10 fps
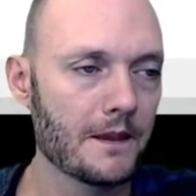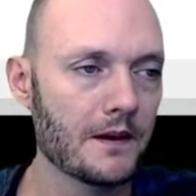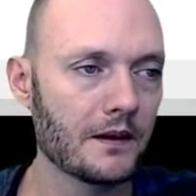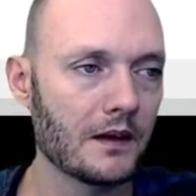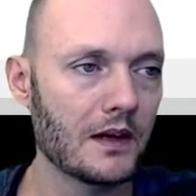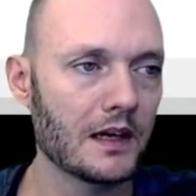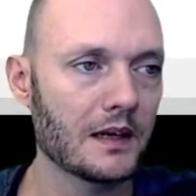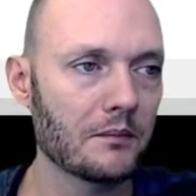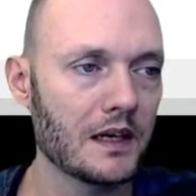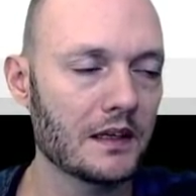Now I
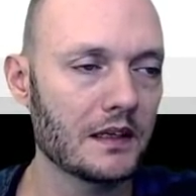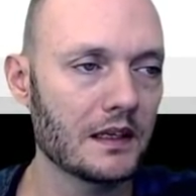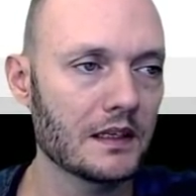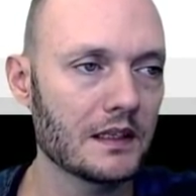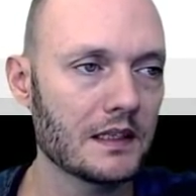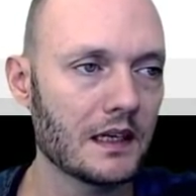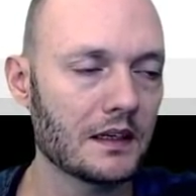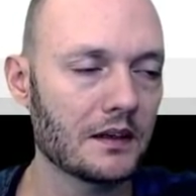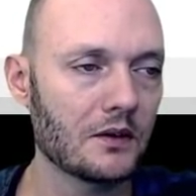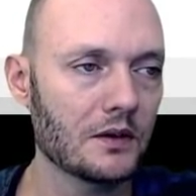can make the
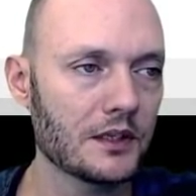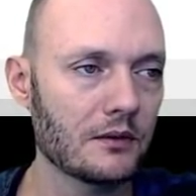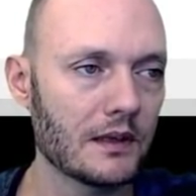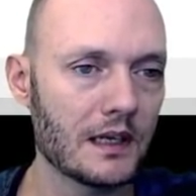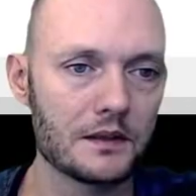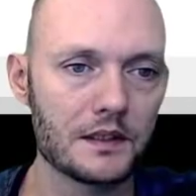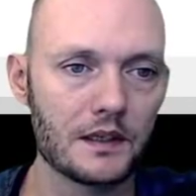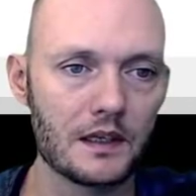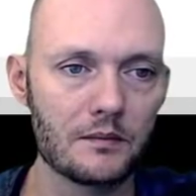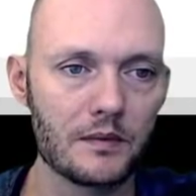inside also an
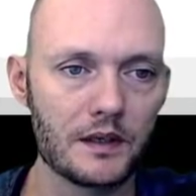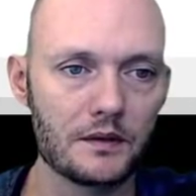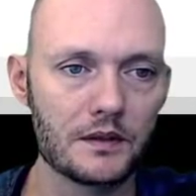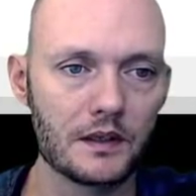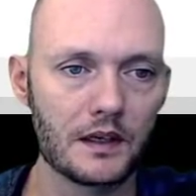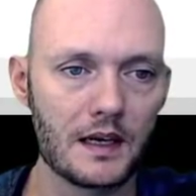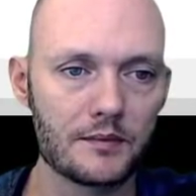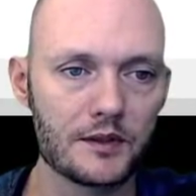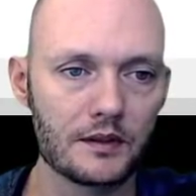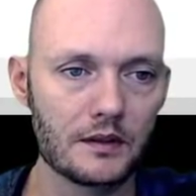outside by using an
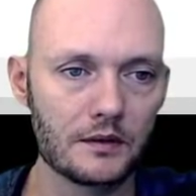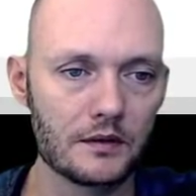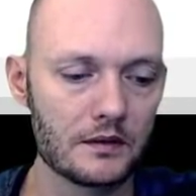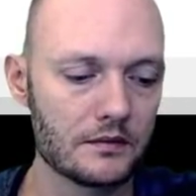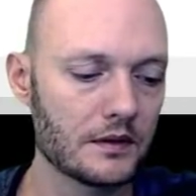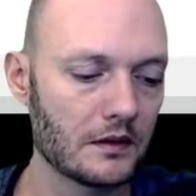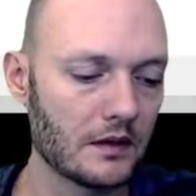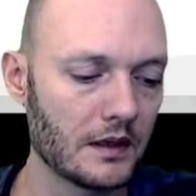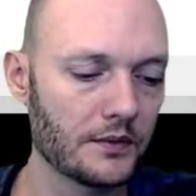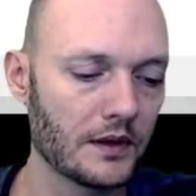absolute. So
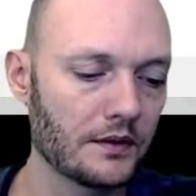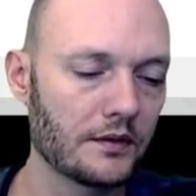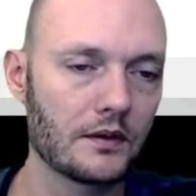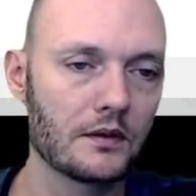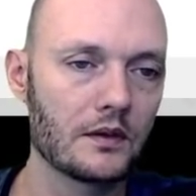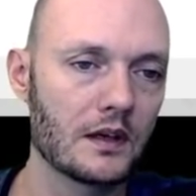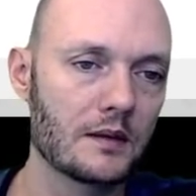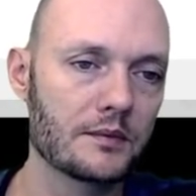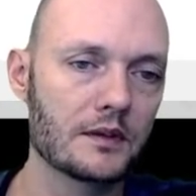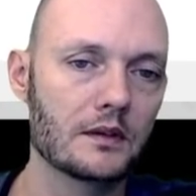if I throw an
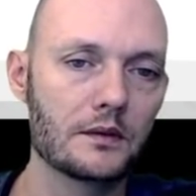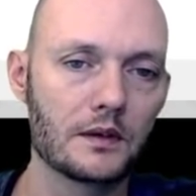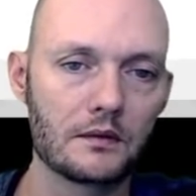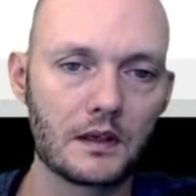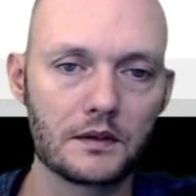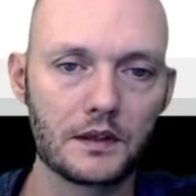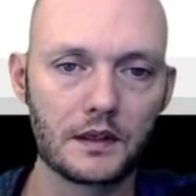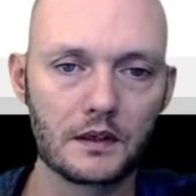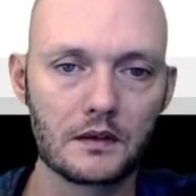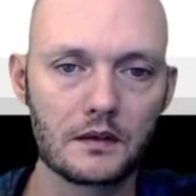absolute around here,